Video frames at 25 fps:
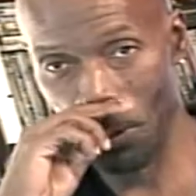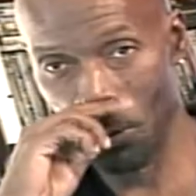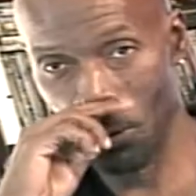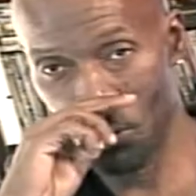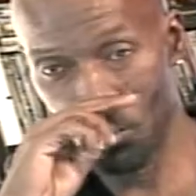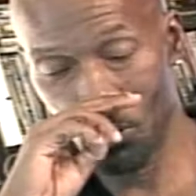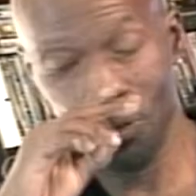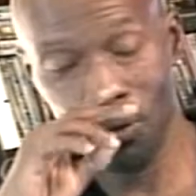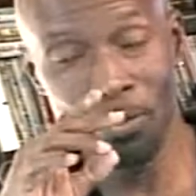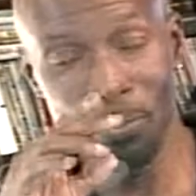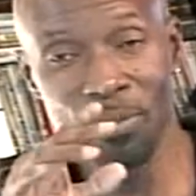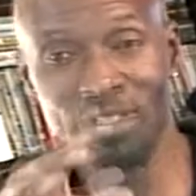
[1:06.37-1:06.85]

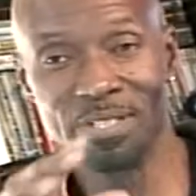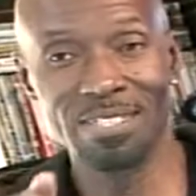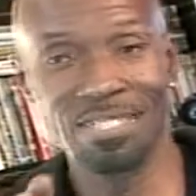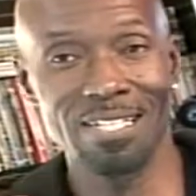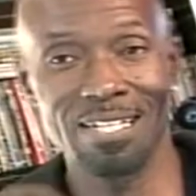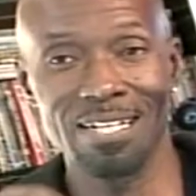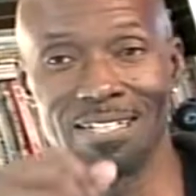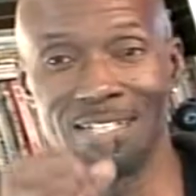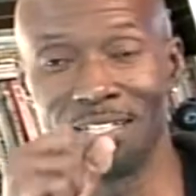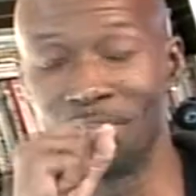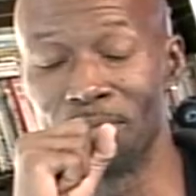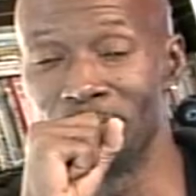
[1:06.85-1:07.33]
crew and
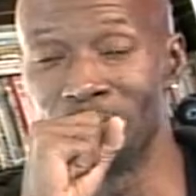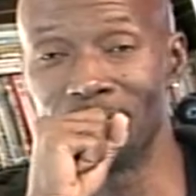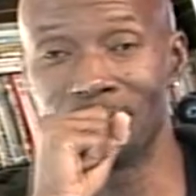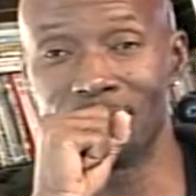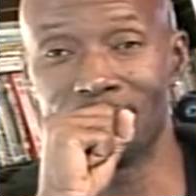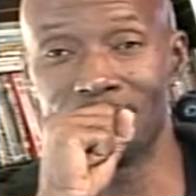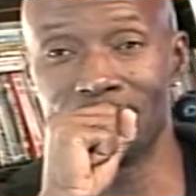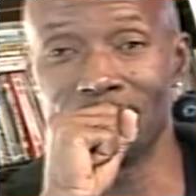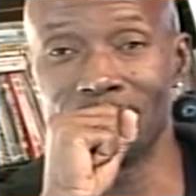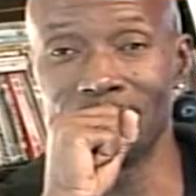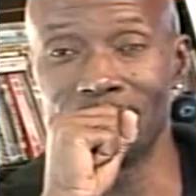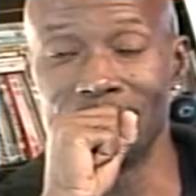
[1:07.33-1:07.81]
telling them,
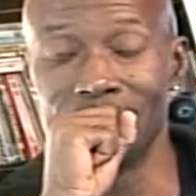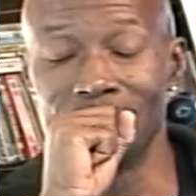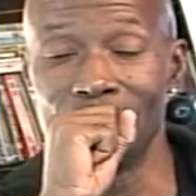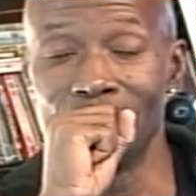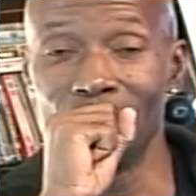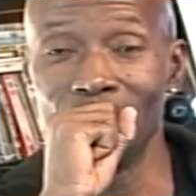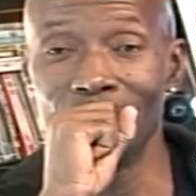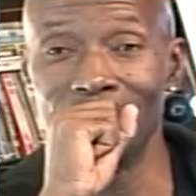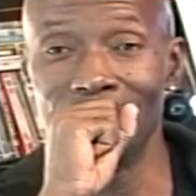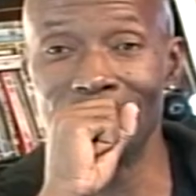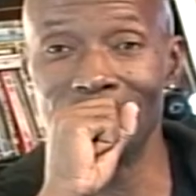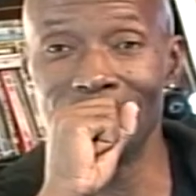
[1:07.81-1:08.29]
you know
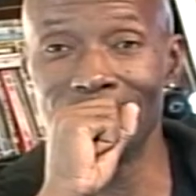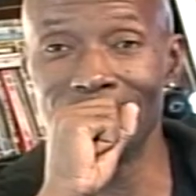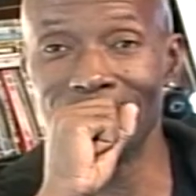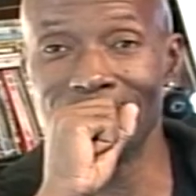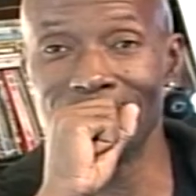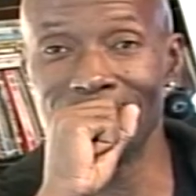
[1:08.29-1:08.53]
what?